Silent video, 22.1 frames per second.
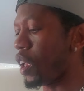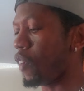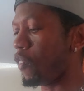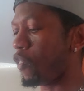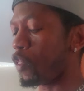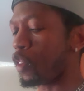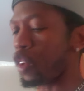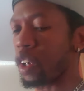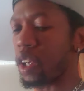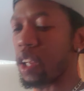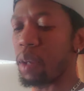
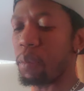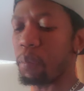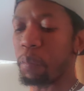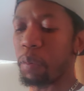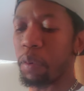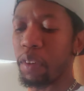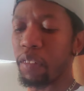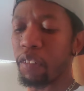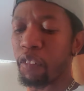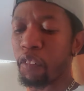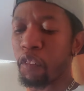if your
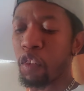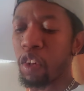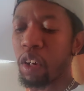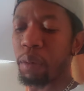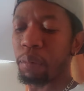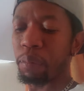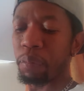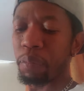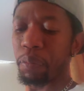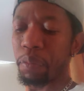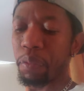input
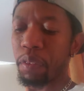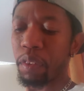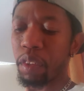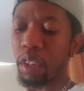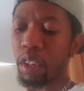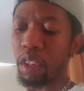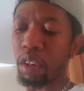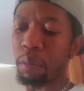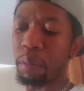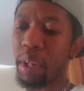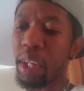from
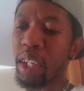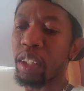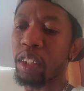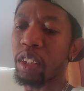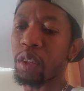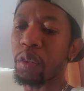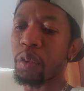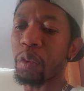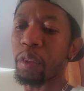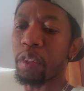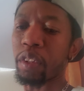your main
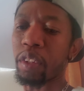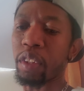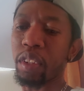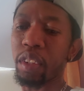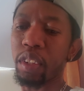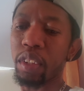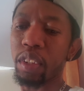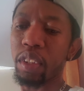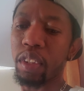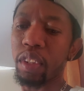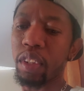
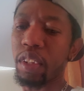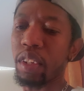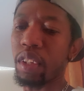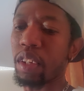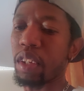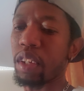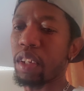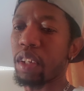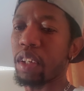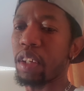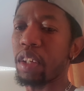source
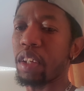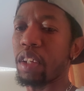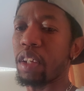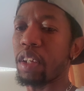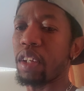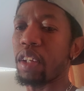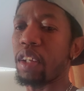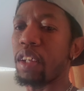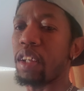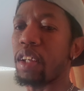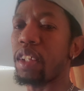
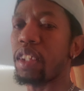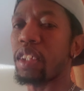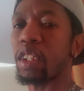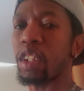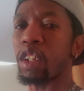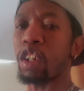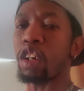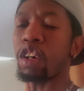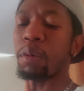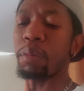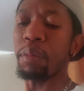
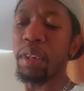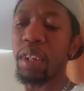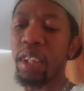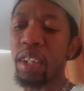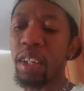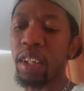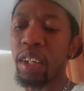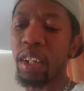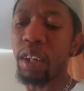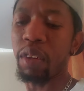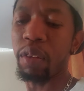isn't coming
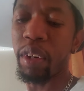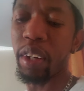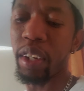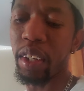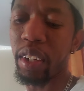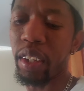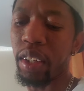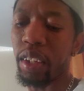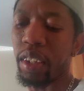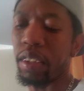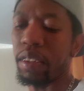in
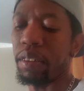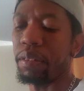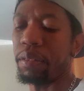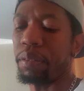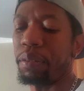correctly